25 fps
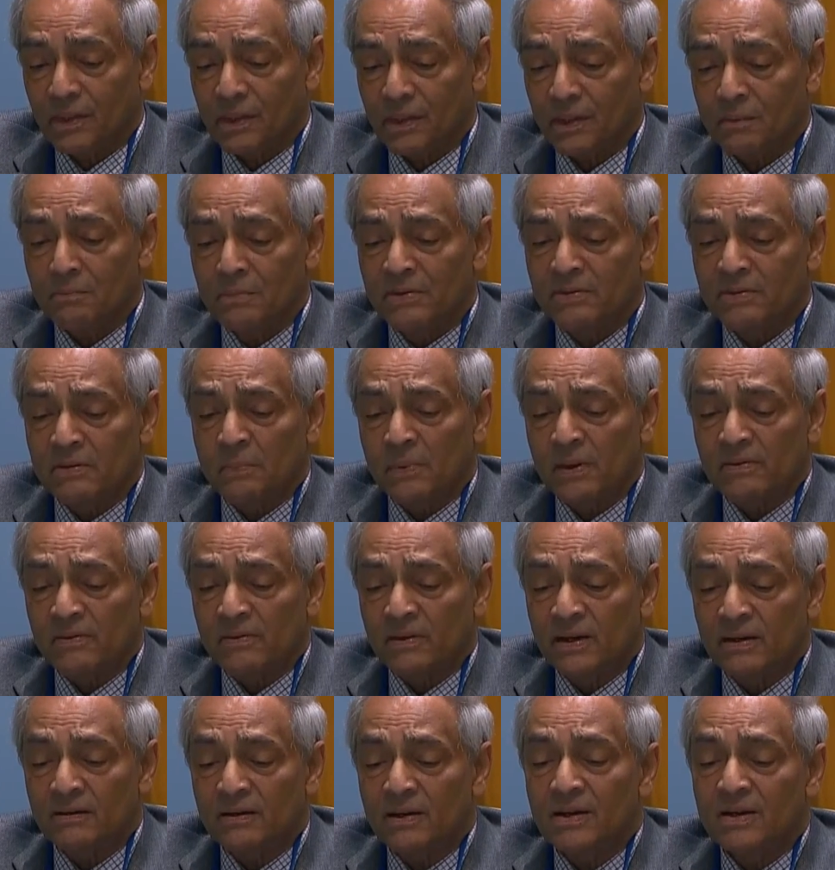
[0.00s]
Mr.
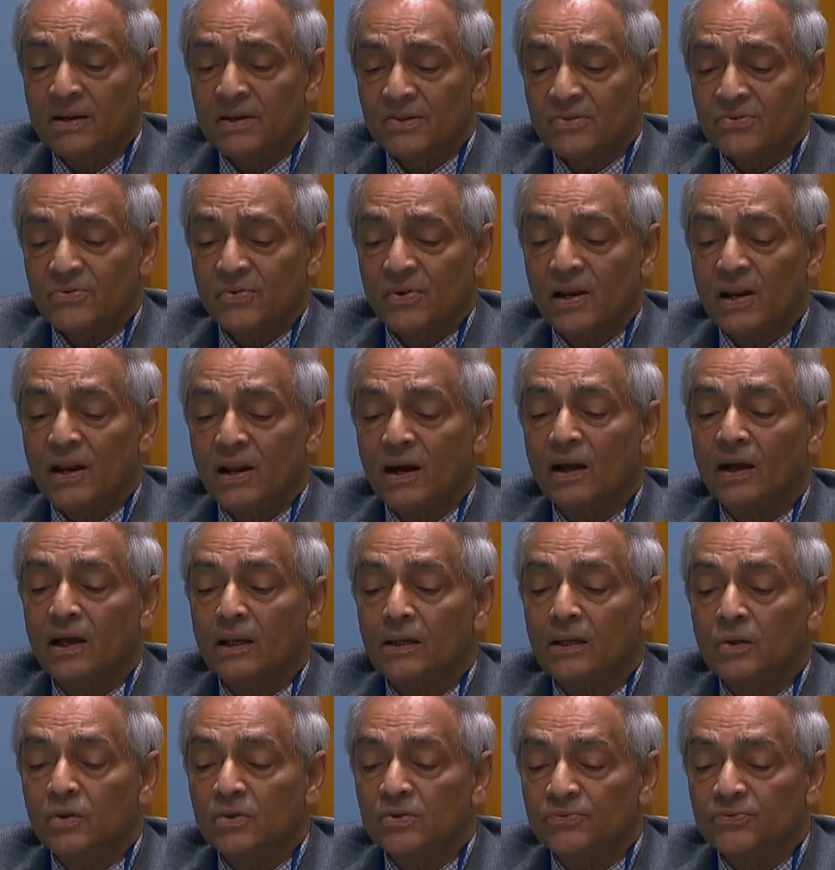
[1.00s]
President, Sri Lanka
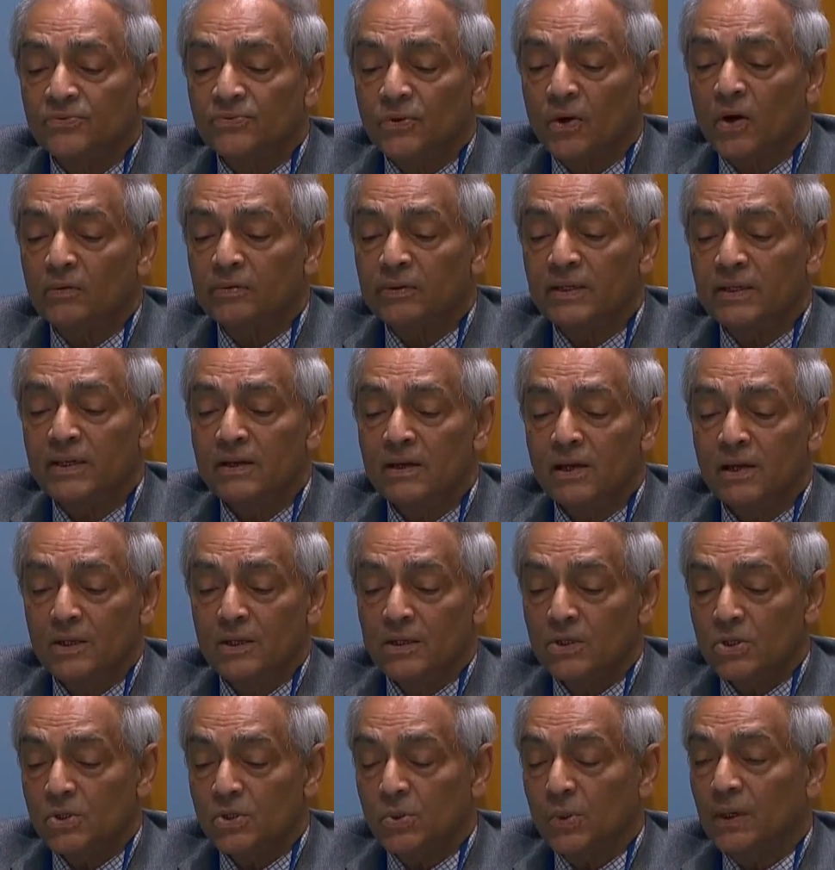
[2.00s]
looks forward
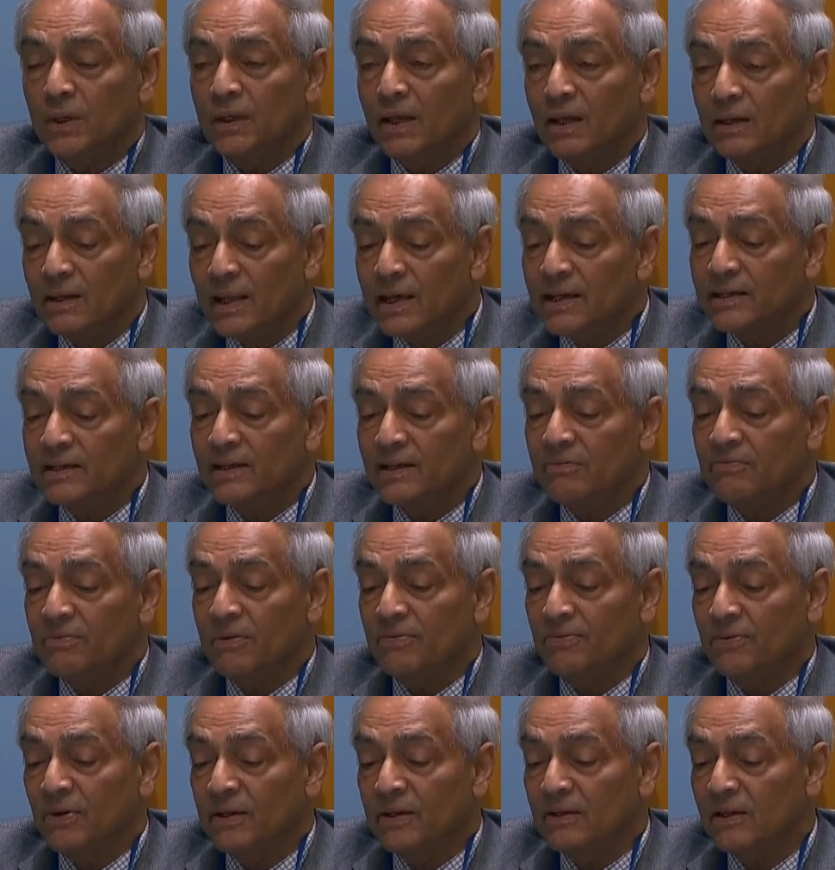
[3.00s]
to a collective
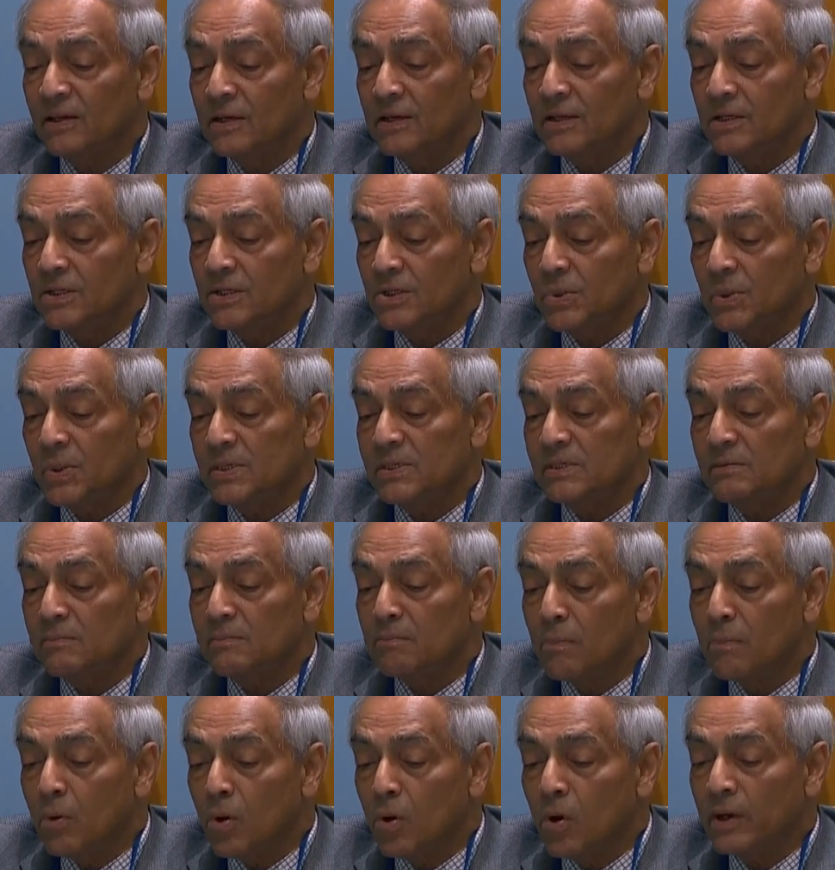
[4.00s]
effort towards a
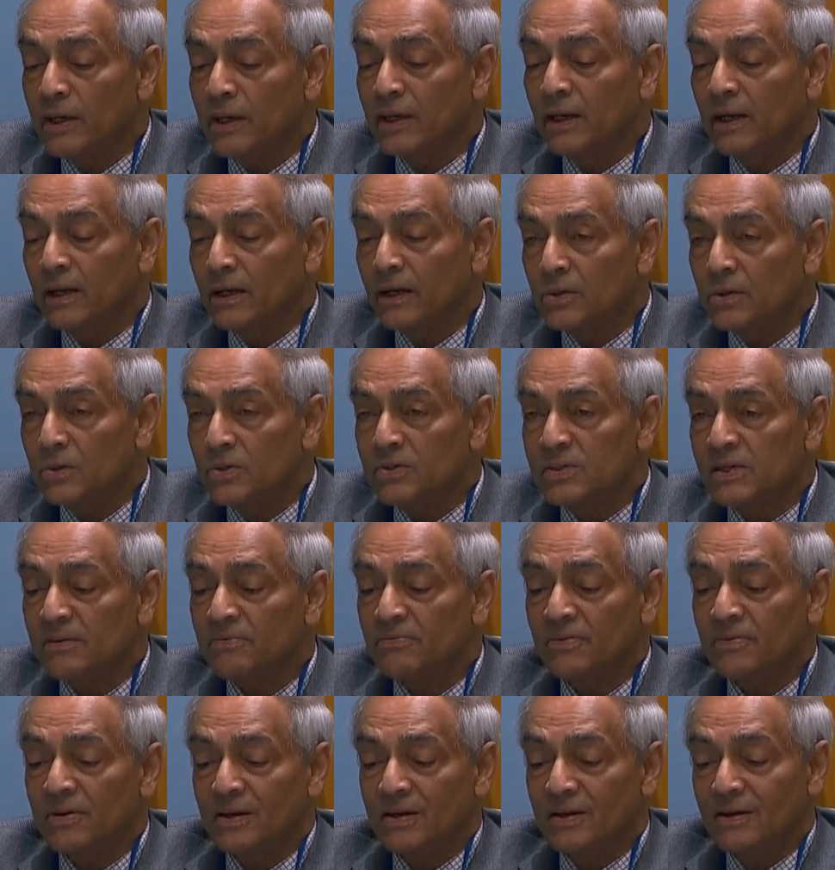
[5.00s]
more
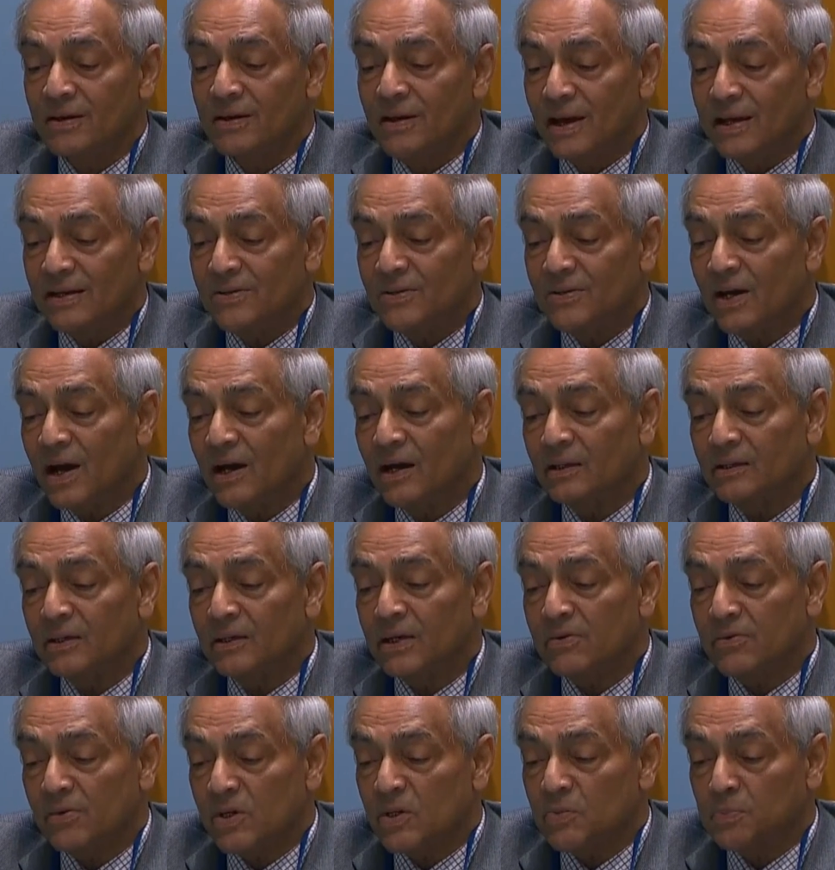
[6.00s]
inclusive and
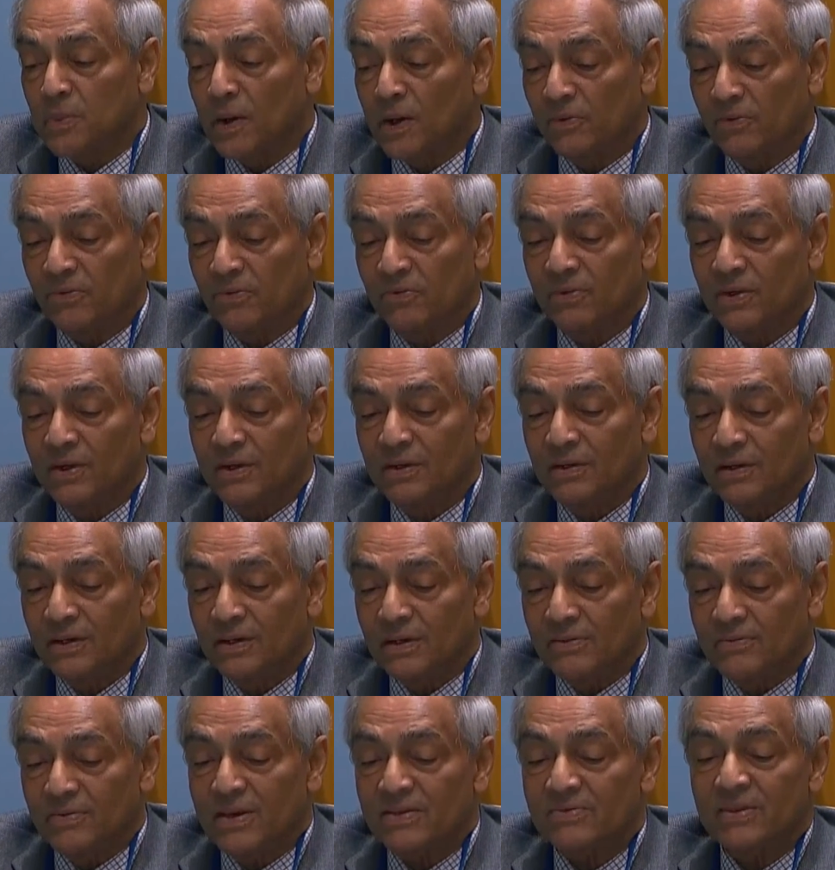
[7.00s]
targeted response
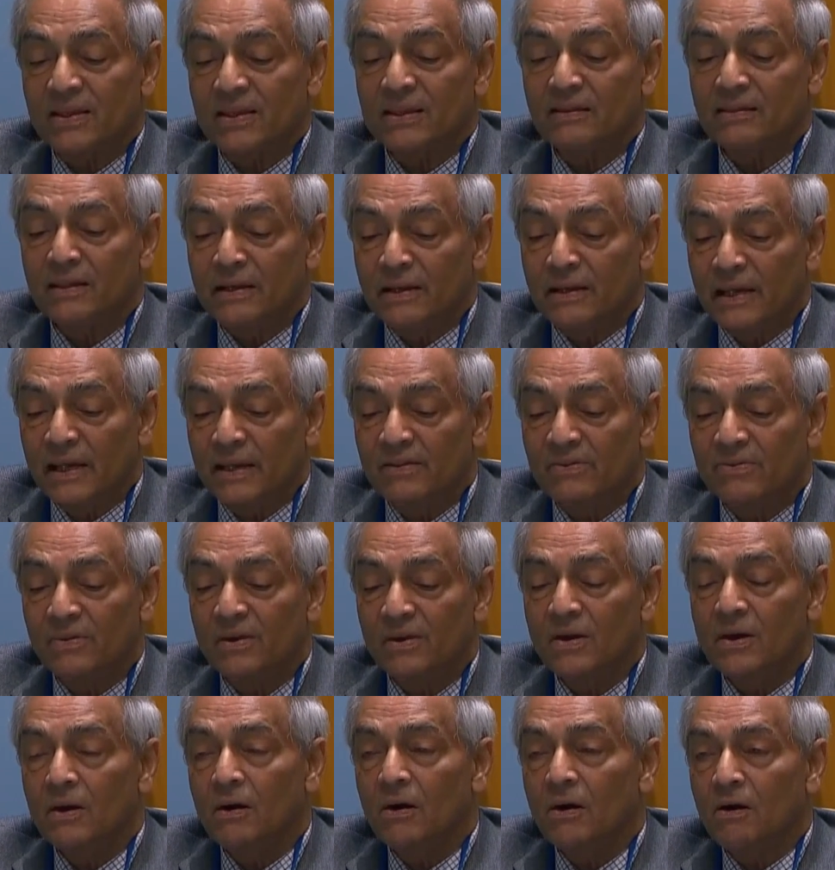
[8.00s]
addressing the needs
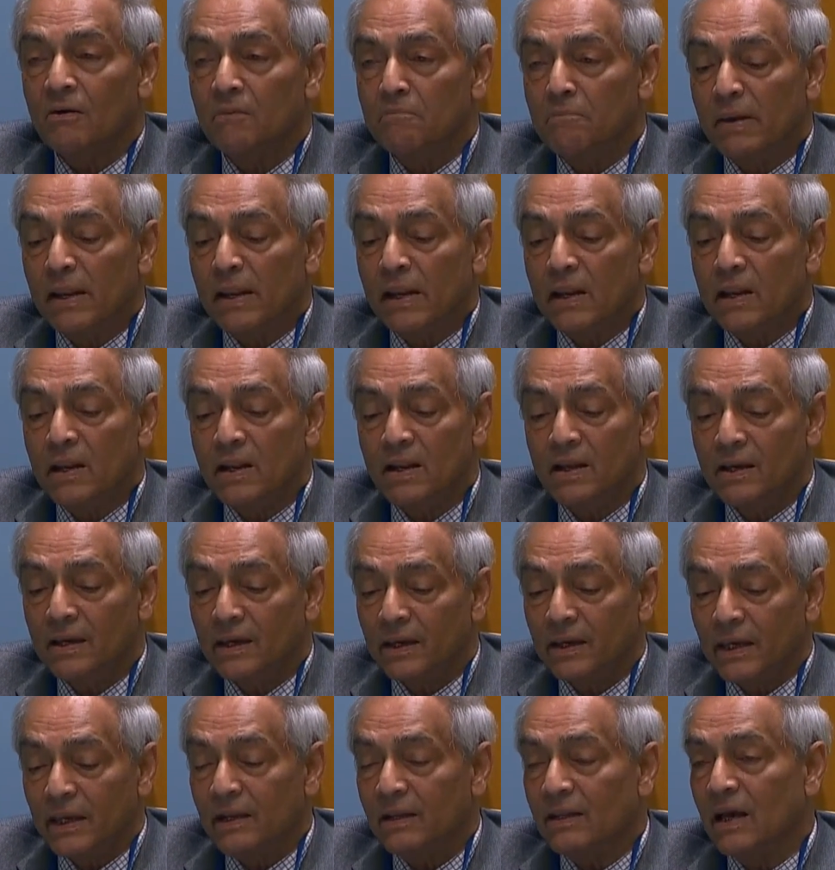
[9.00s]
of
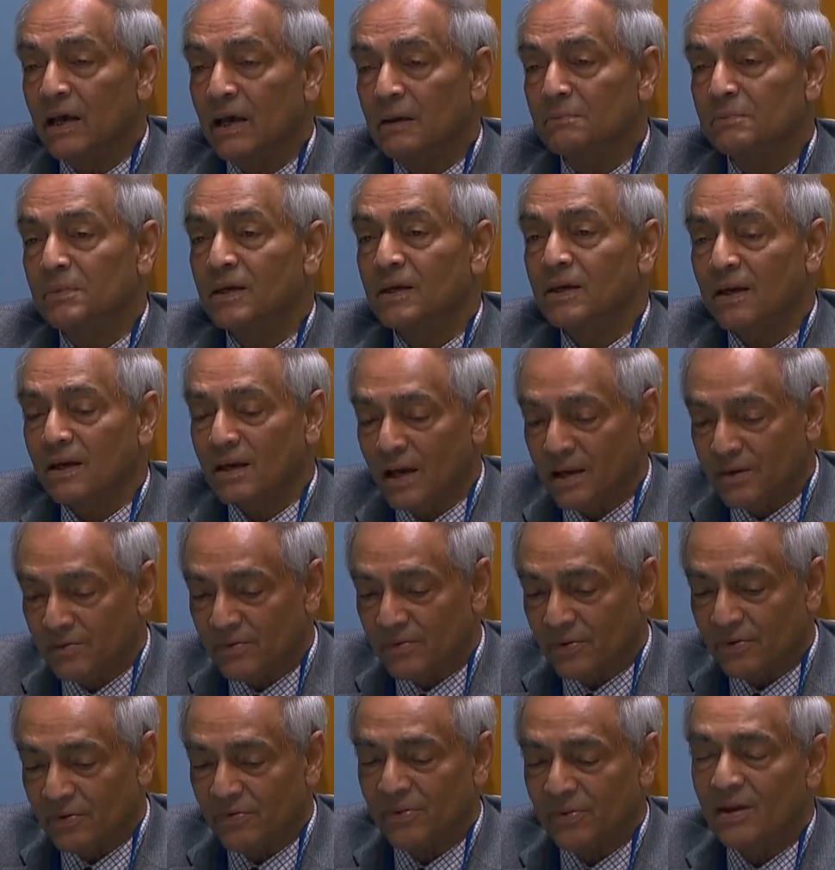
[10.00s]
middle-income
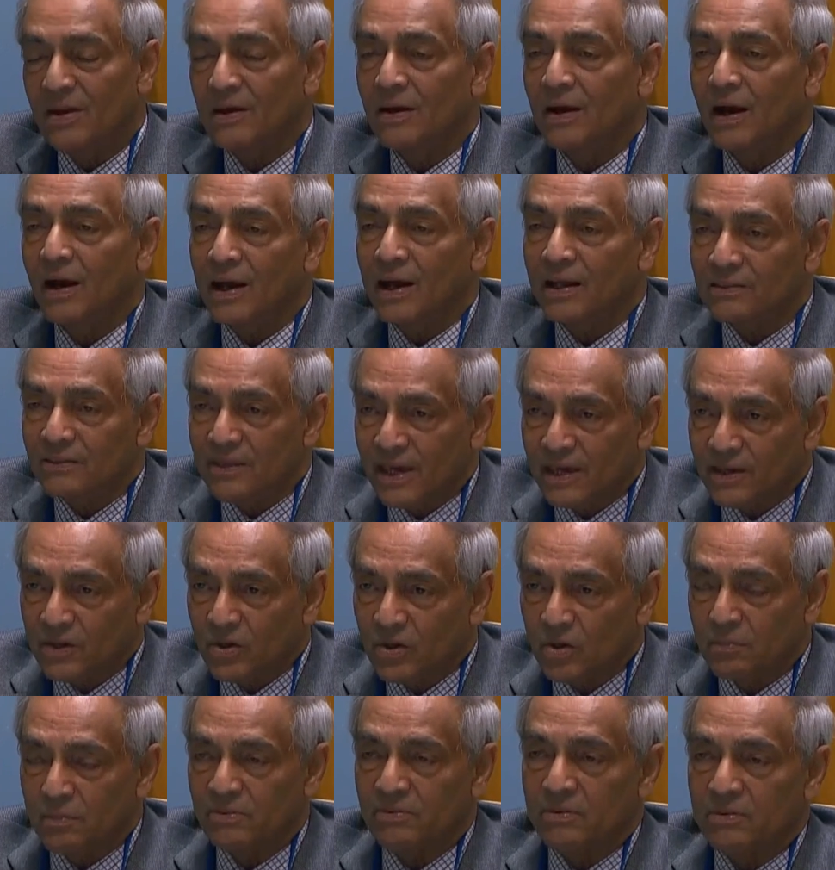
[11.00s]
countries. I thank
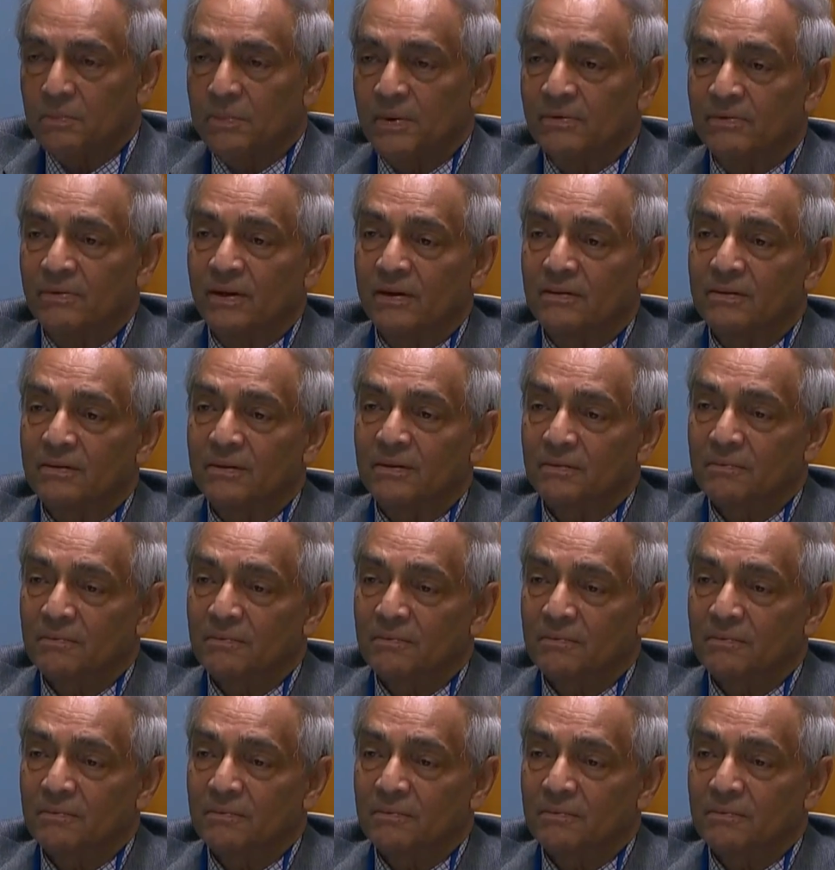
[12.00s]
you, Mr. President.